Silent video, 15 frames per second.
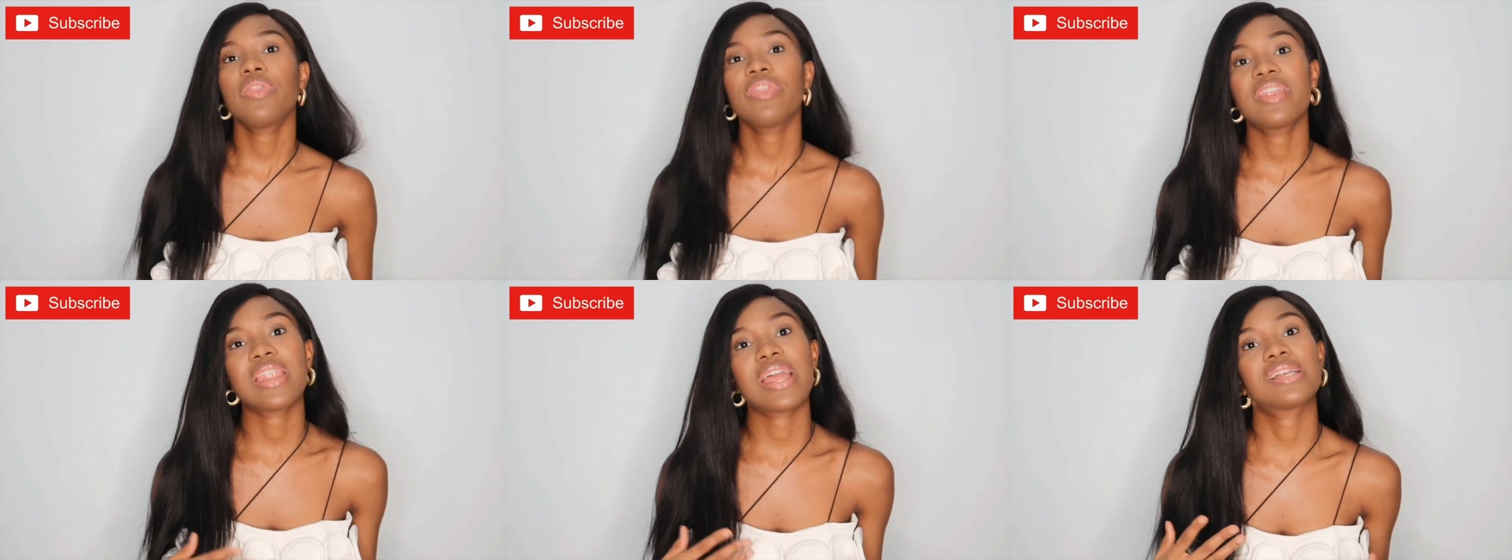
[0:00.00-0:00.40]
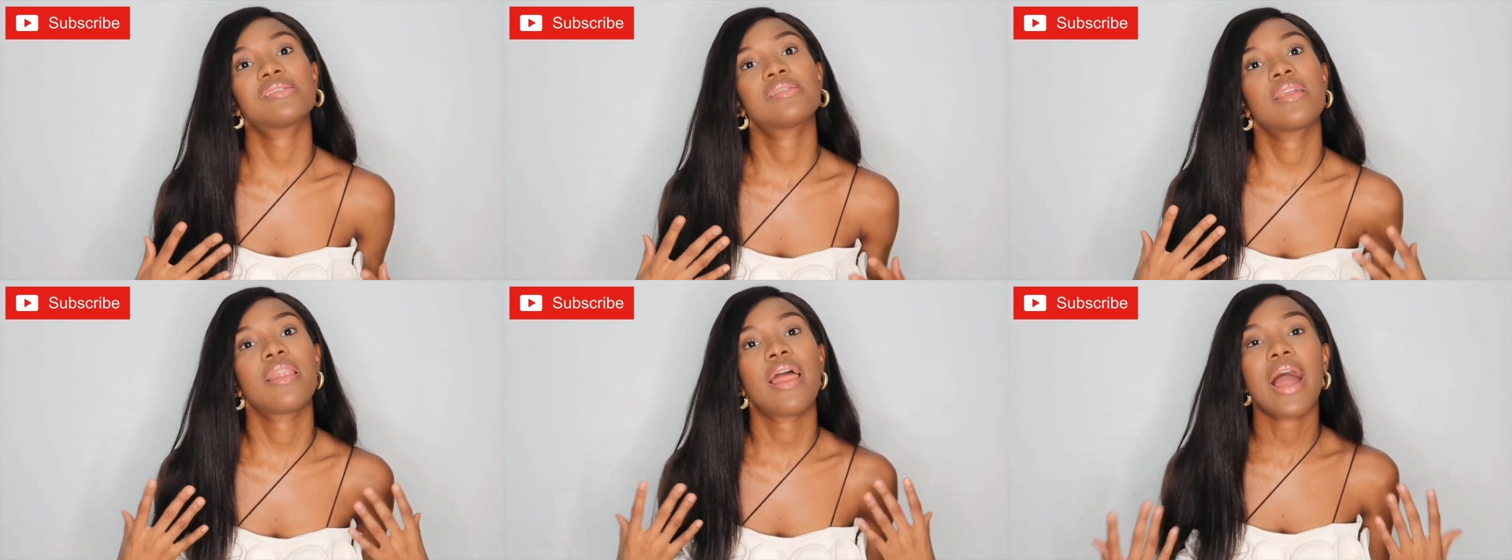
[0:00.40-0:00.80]
the next
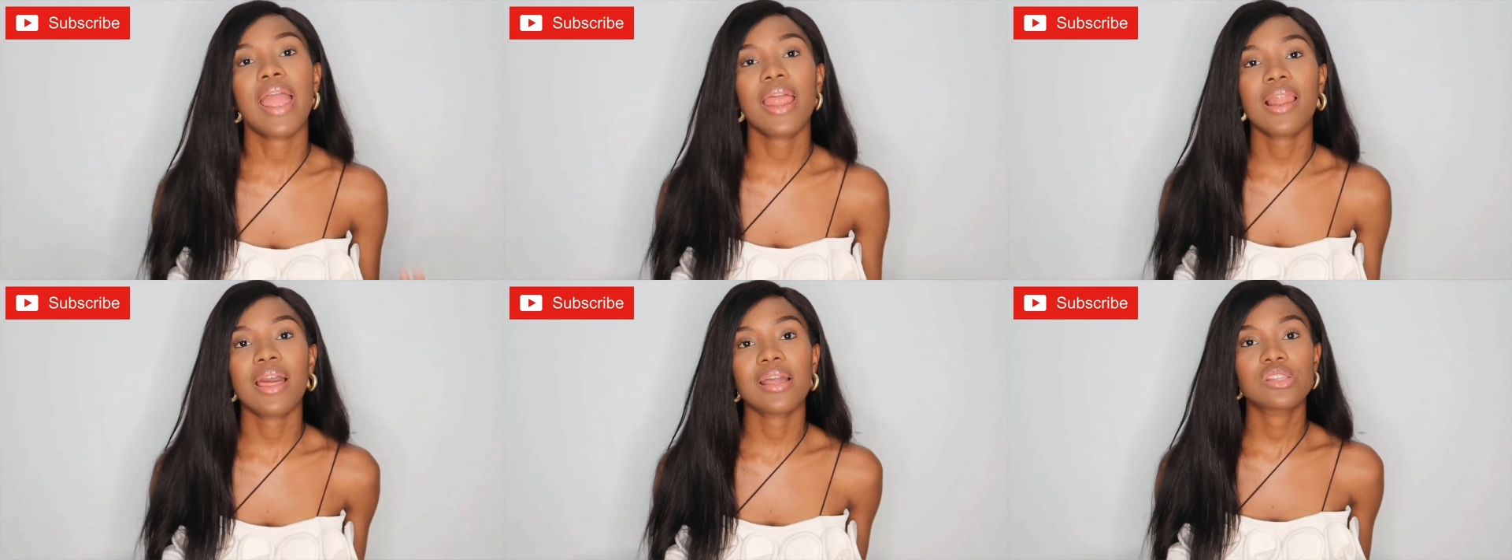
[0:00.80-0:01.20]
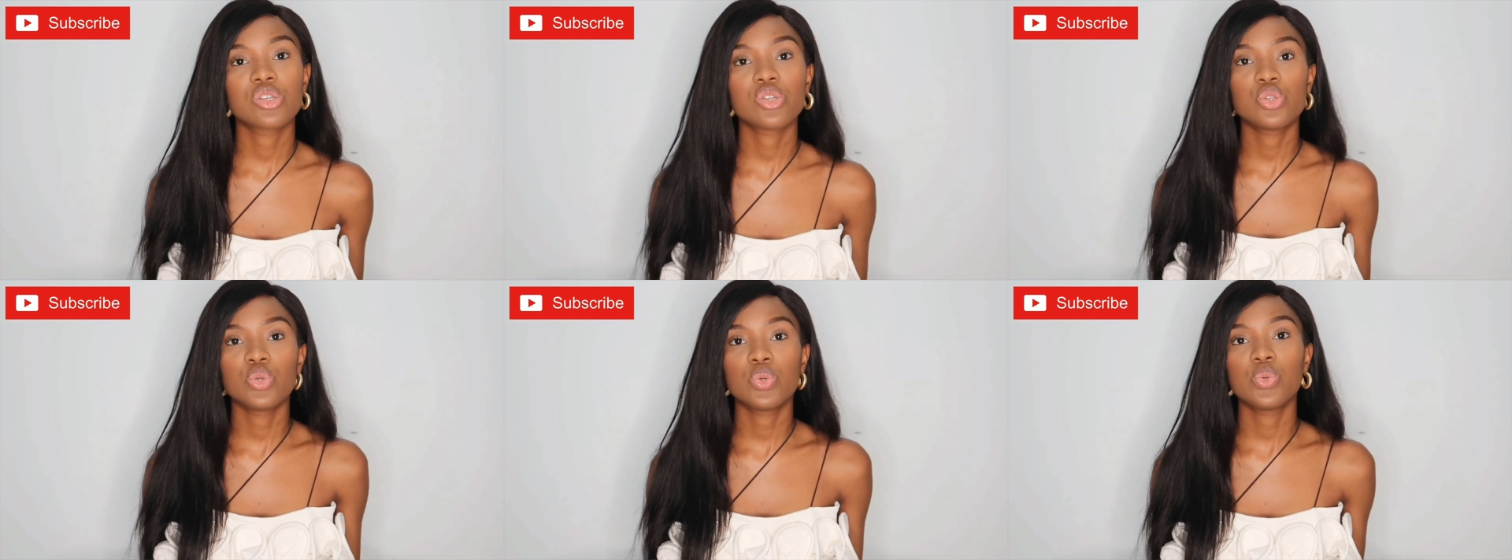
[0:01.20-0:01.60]
thing I like to
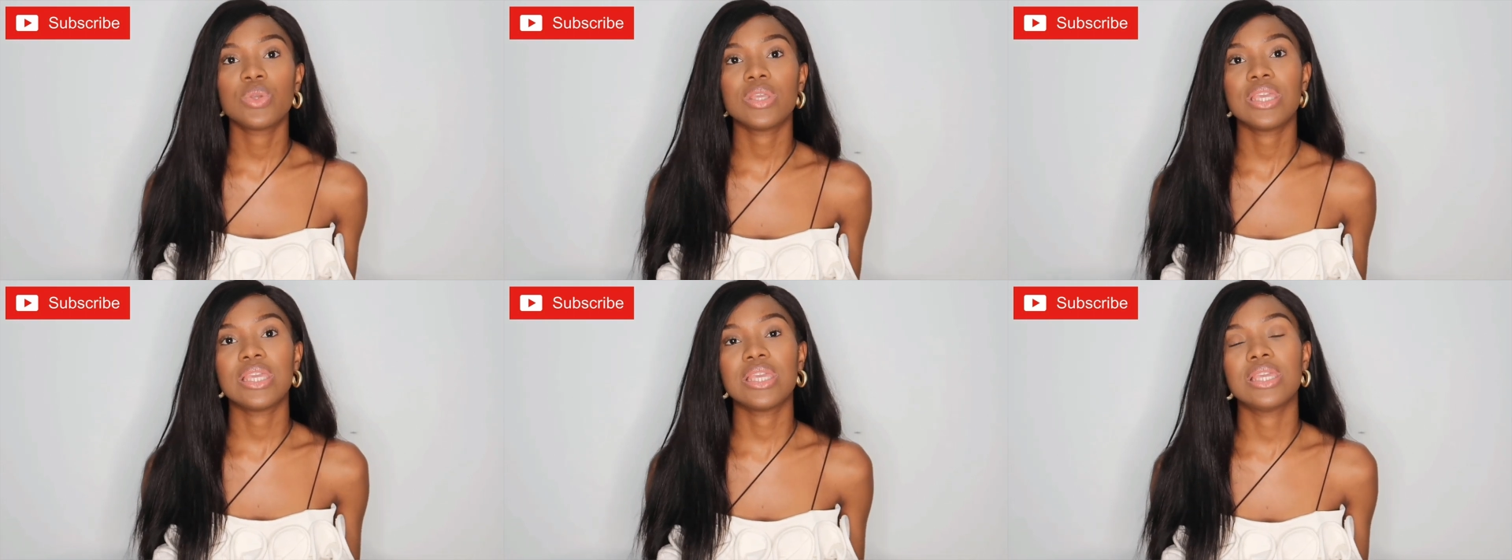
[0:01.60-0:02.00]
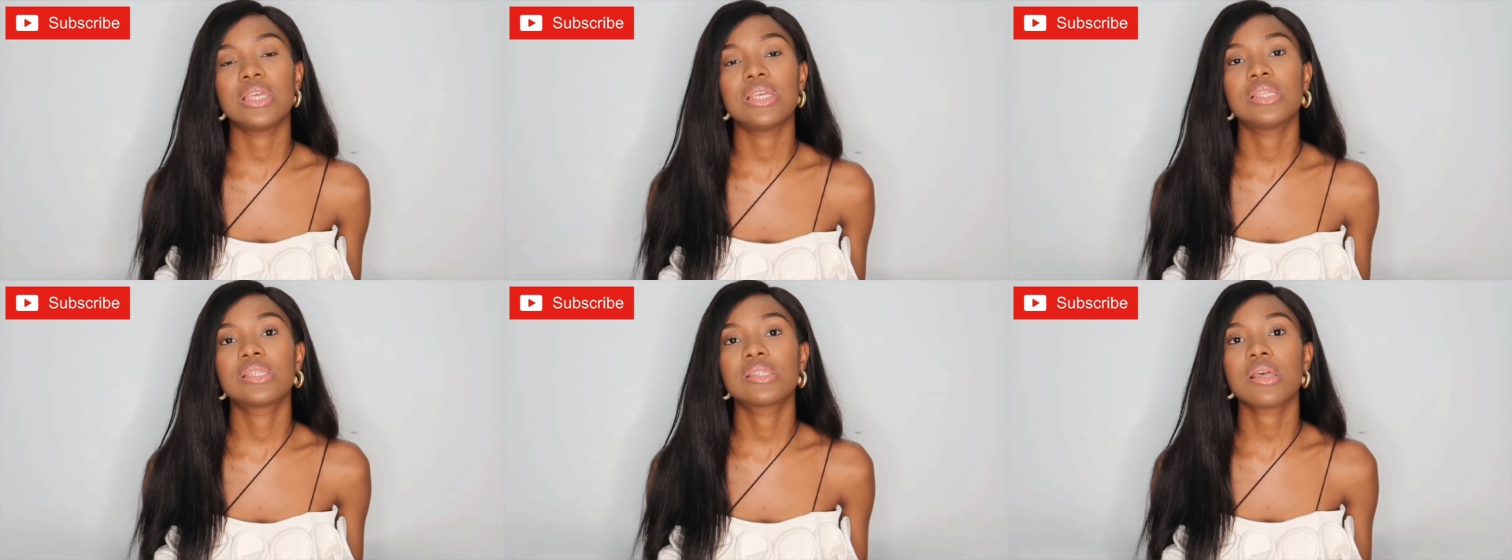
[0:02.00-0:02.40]
do
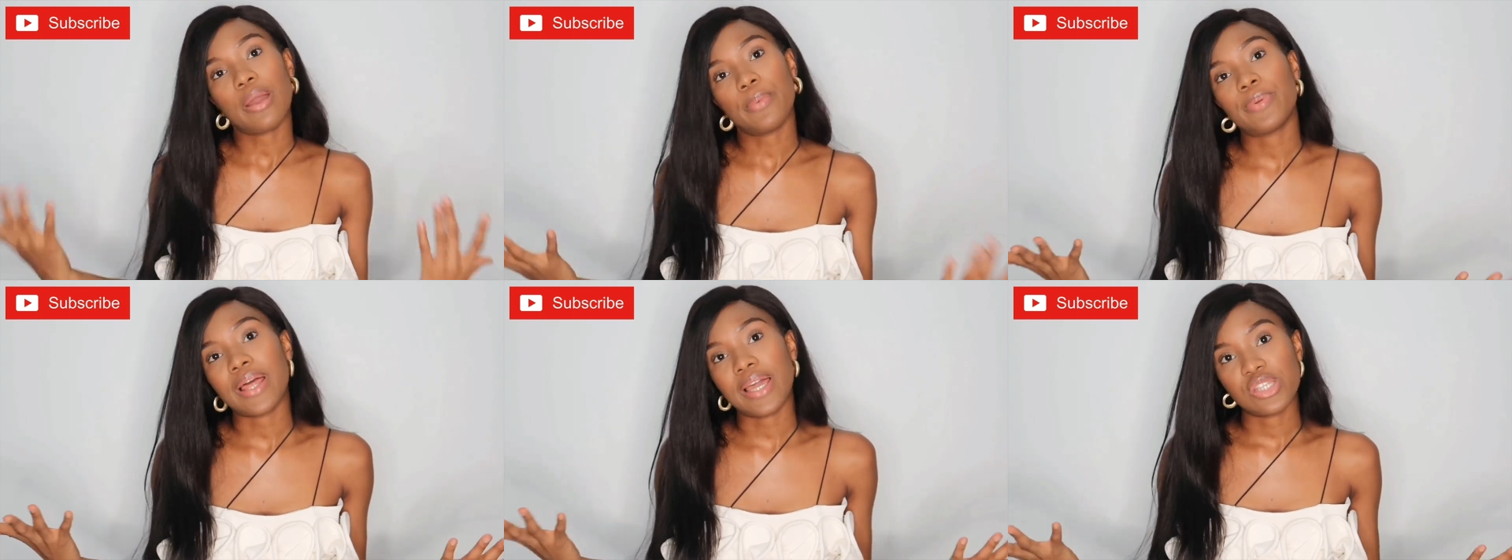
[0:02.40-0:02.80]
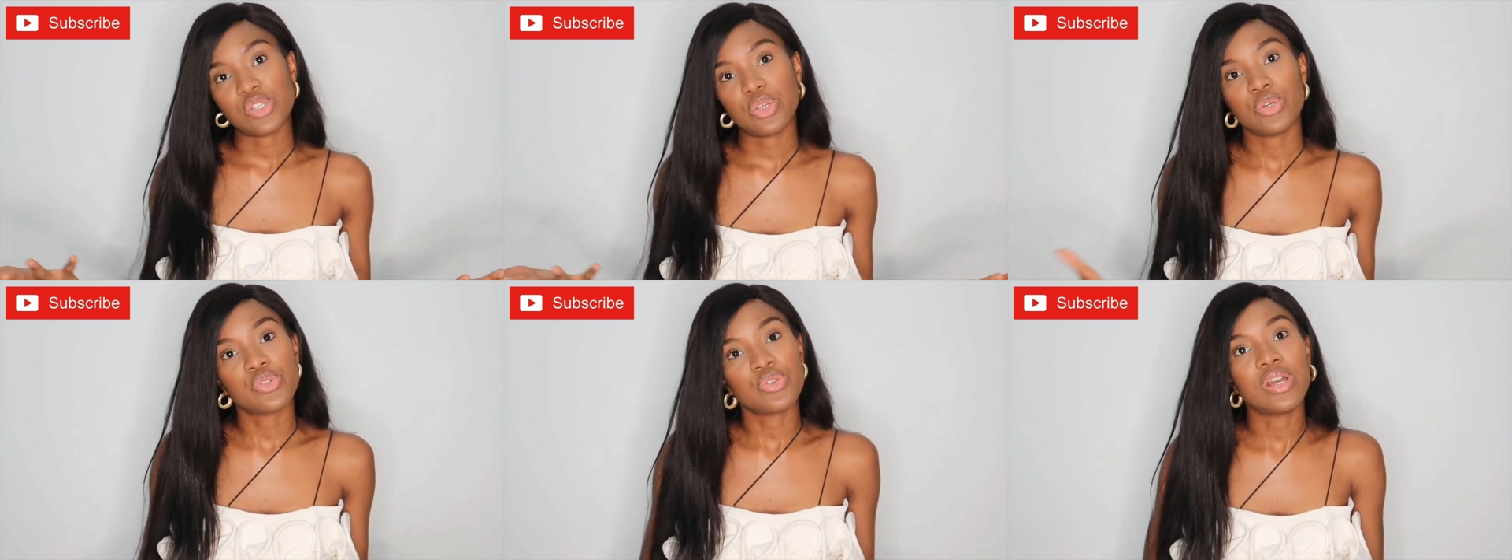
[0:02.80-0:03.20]
is apply
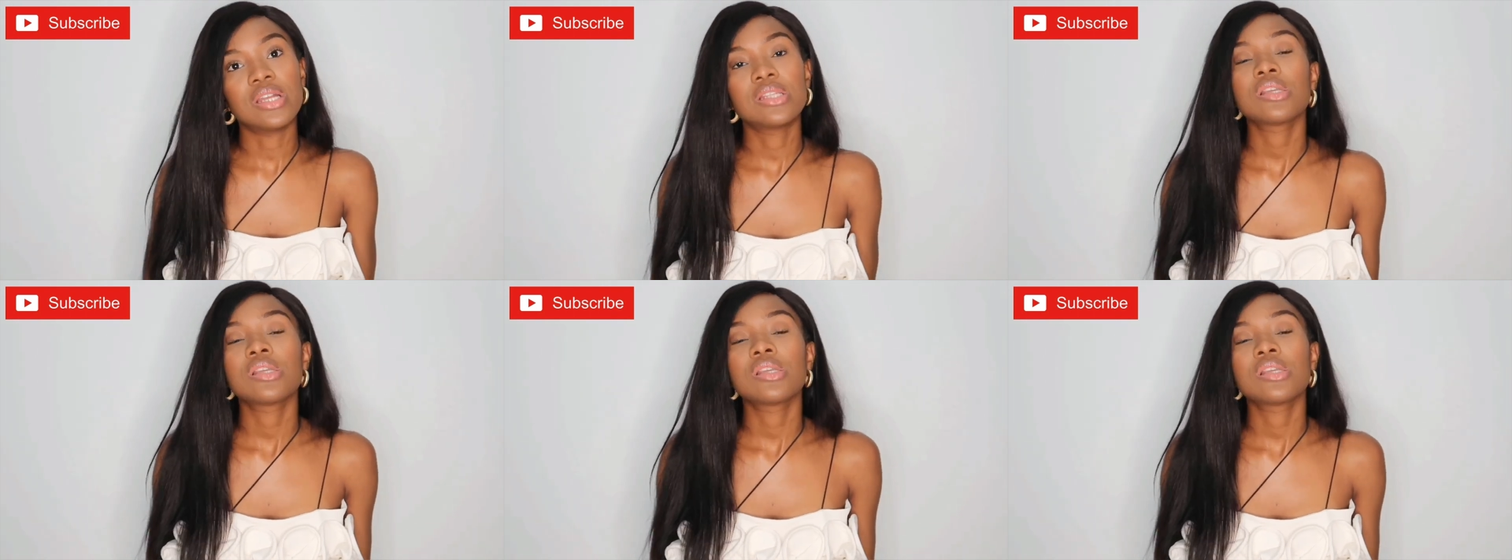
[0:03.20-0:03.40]
deodorant.